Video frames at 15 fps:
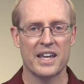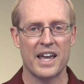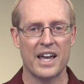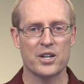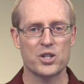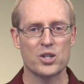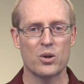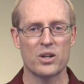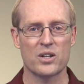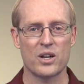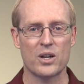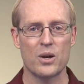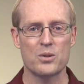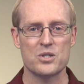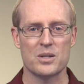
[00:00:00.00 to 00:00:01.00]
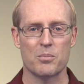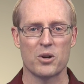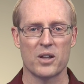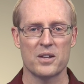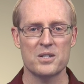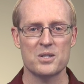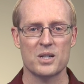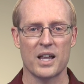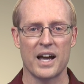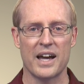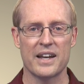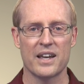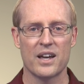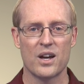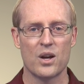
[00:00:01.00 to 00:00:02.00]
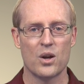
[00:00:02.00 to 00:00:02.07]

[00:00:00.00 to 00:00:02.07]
as shown in the code snippet on this slide,